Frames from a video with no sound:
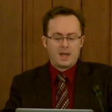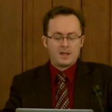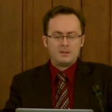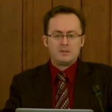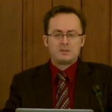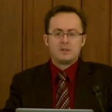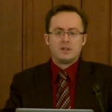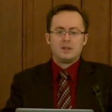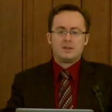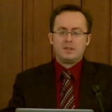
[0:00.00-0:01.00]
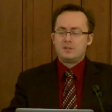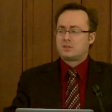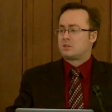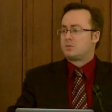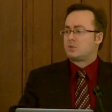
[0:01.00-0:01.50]
And
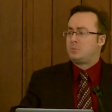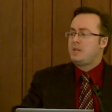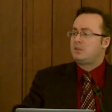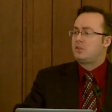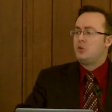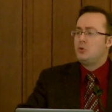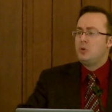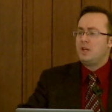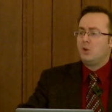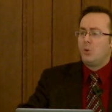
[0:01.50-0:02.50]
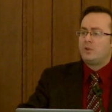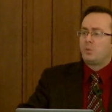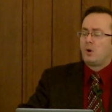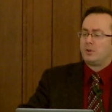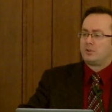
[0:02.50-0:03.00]
this speaks to who he always
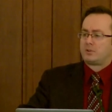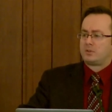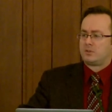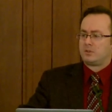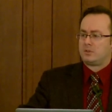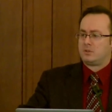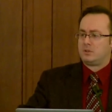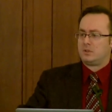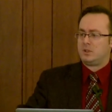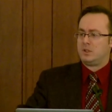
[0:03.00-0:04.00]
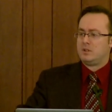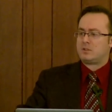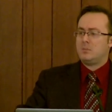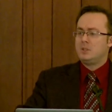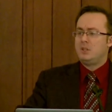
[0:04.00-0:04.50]
was,
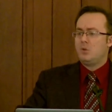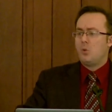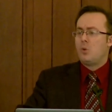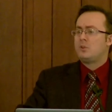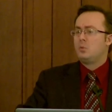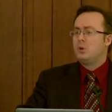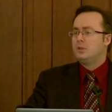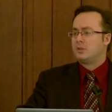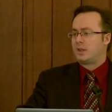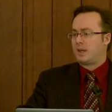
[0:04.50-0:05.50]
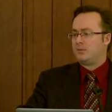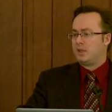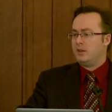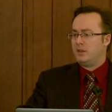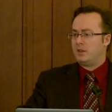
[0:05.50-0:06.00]
somebody who always would have
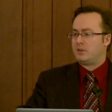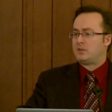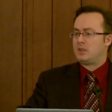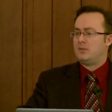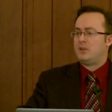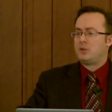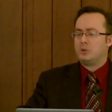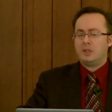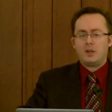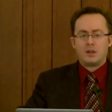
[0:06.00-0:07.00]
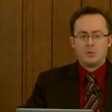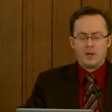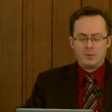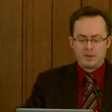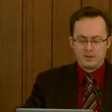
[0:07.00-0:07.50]
done this if he thought he could get
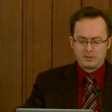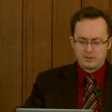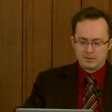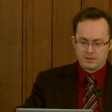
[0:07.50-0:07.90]
away with it.